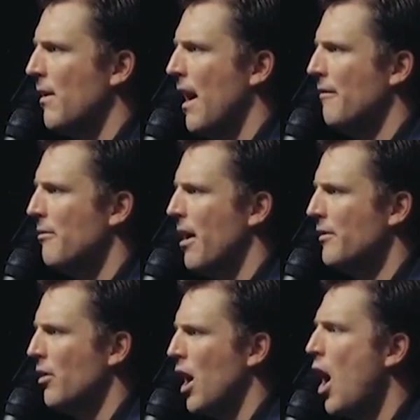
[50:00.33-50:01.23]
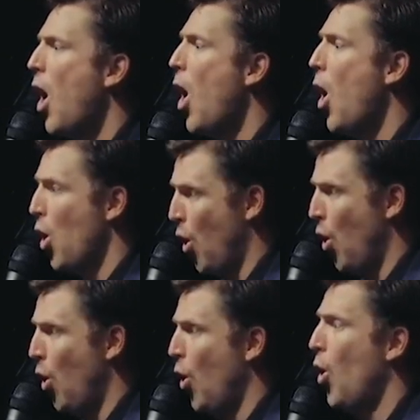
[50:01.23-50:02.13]
to heaven, right? They're like, ho,
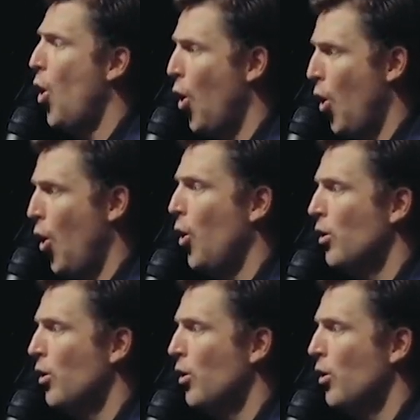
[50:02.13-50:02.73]
ho.